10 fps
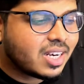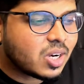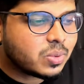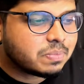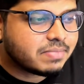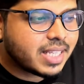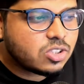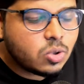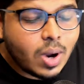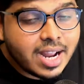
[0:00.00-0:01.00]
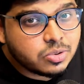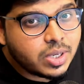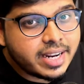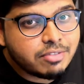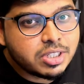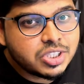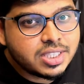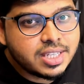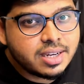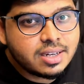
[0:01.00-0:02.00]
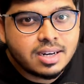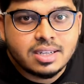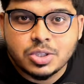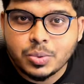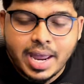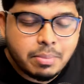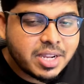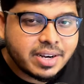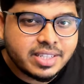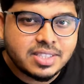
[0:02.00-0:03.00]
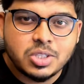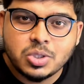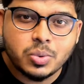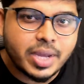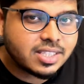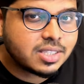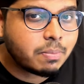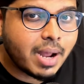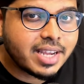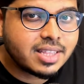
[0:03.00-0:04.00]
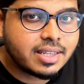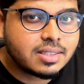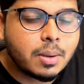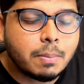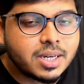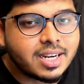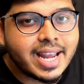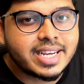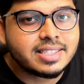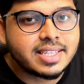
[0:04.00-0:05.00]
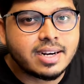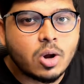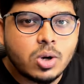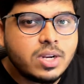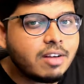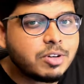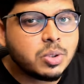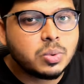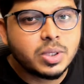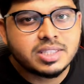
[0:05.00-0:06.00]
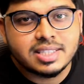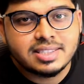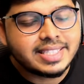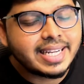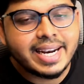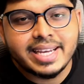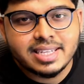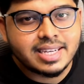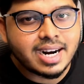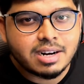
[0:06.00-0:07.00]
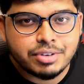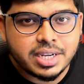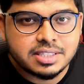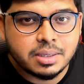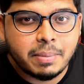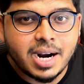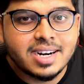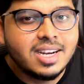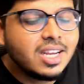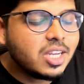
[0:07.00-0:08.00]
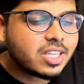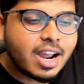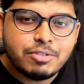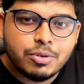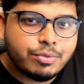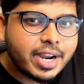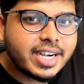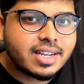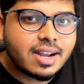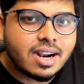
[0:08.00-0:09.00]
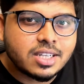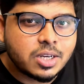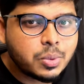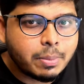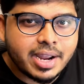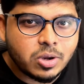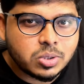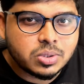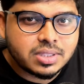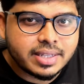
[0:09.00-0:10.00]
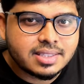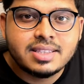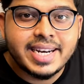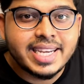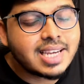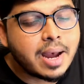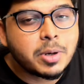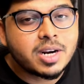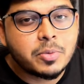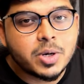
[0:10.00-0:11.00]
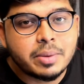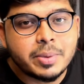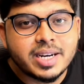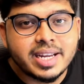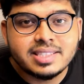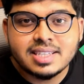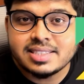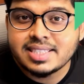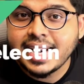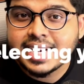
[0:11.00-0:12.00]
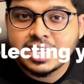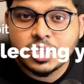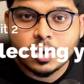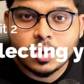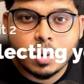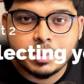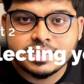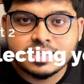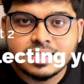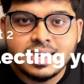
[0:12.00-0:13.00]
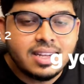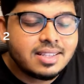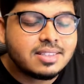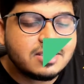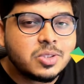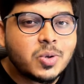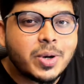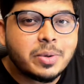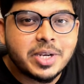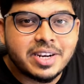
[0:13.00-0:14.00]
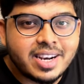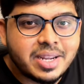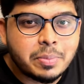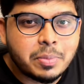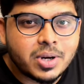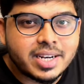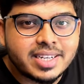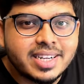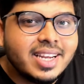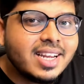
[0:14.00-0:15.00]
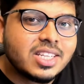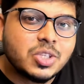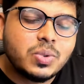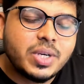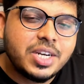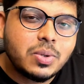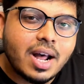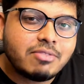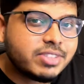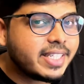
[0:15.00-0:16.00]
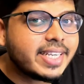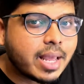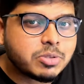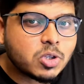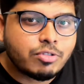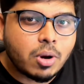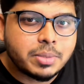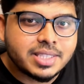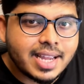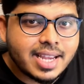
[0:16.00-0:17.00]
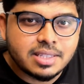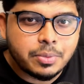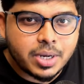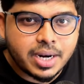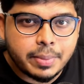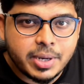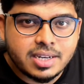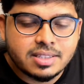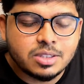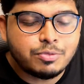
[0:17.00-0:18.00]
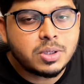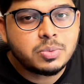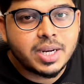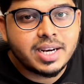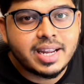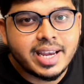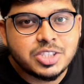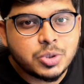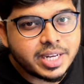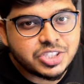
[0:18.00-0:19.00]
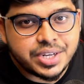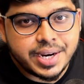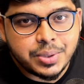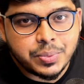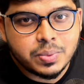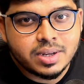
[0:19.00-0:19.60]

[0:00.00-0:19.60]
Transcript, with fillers: Now, there is no actual definition here. You can be crazy, you can just buy things, but like I said, all you have to do is just delay the gratification part. You have to wait until you buy all those things. The next habit I would recommend is selecting your hobbies. This is going to be really important. You need to have 3 types of hobbies as they would recommend. The first one is to educate you.